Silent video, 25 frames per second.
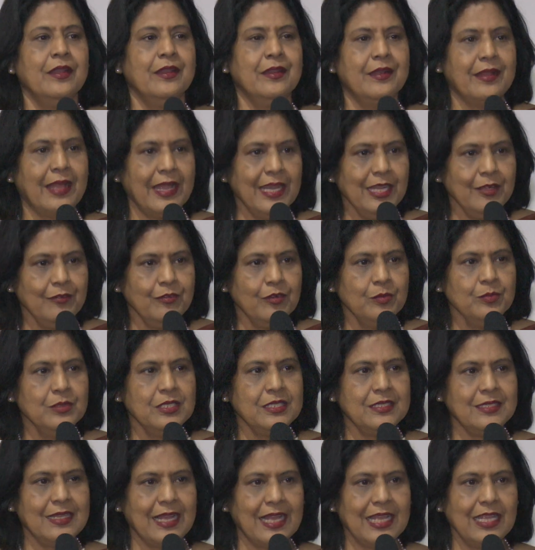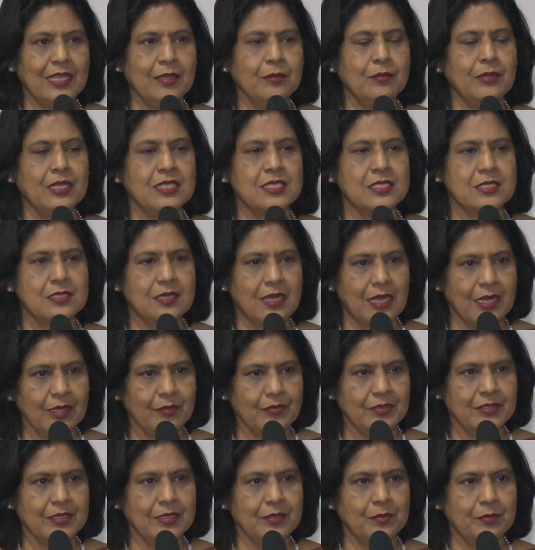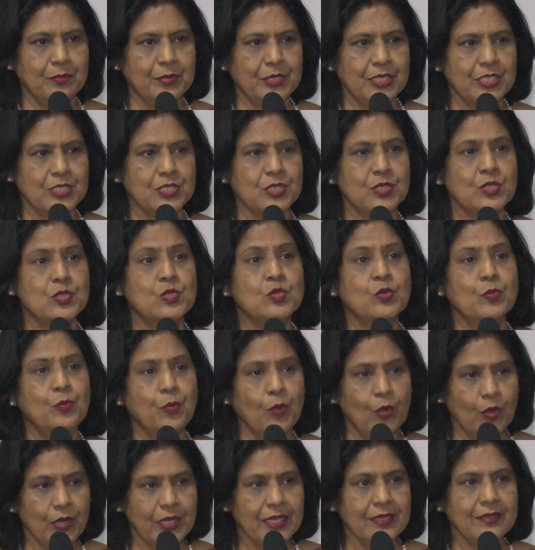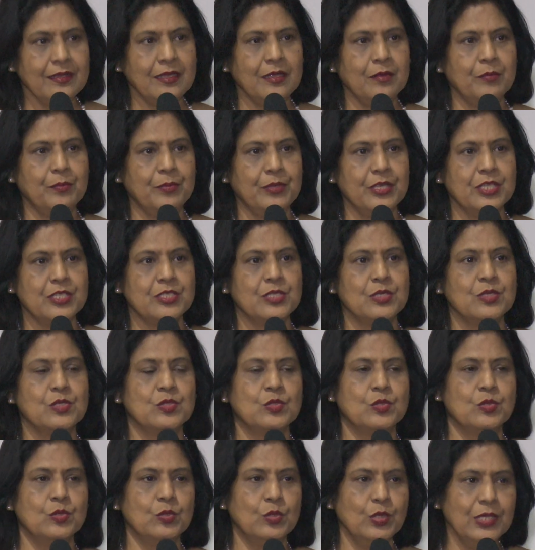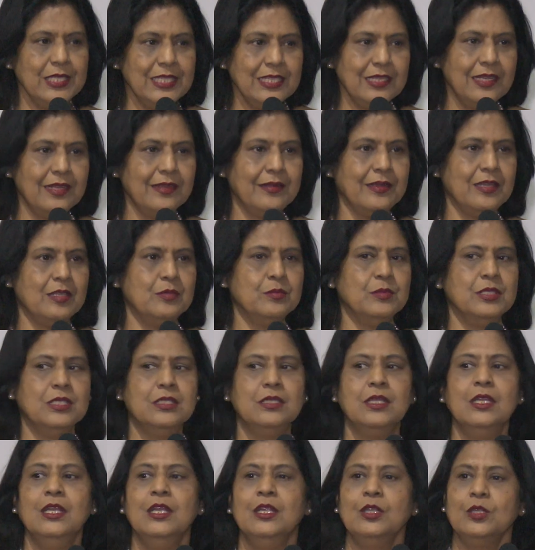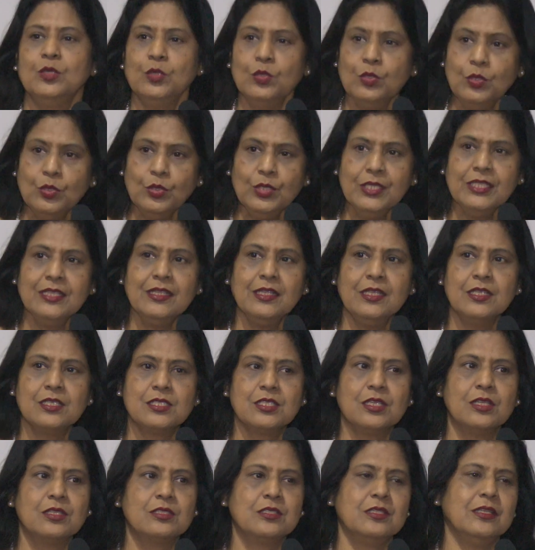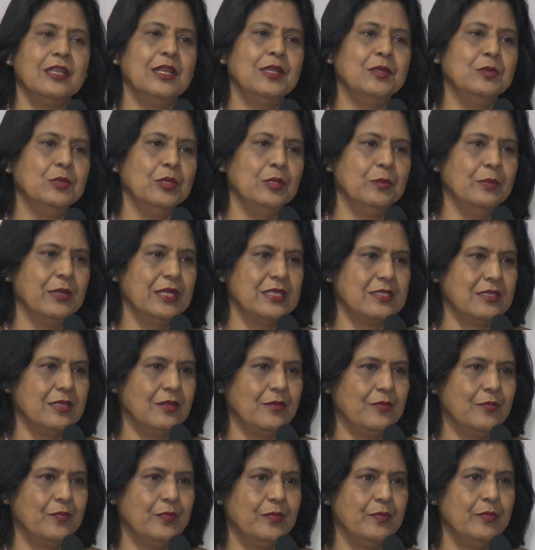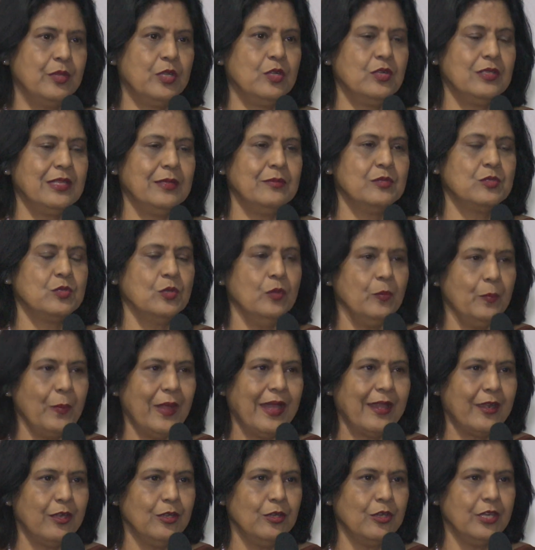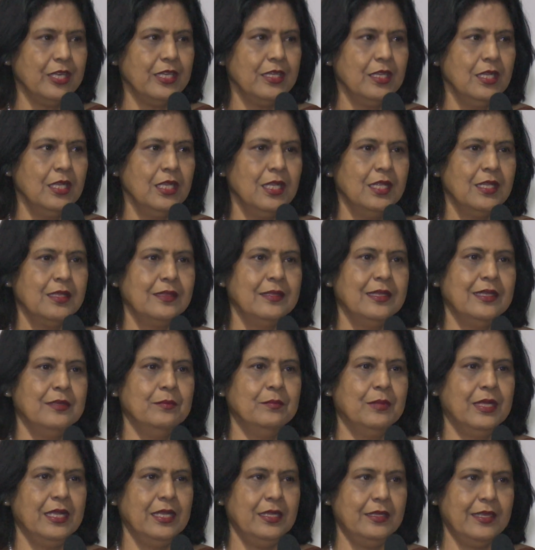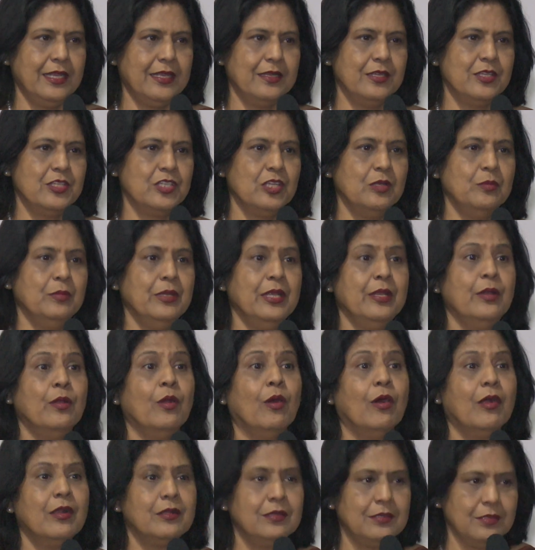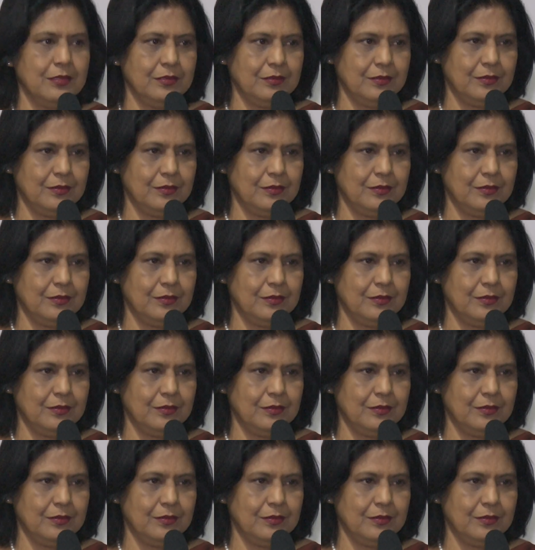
right from the time I start with the impressions, to pouring the impressions, to doing the arrangement, to doing the insertion, I do it myself. Because I'm so paranoid that my technician may not